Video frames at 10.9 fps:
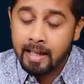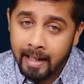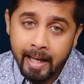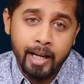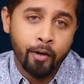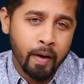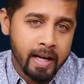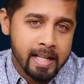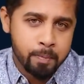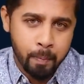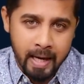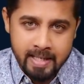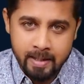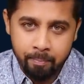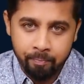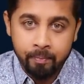in electric vehicle
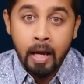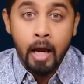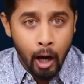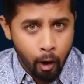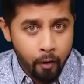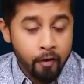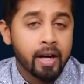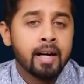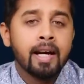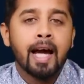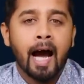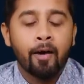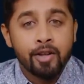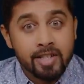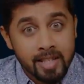space. However, I would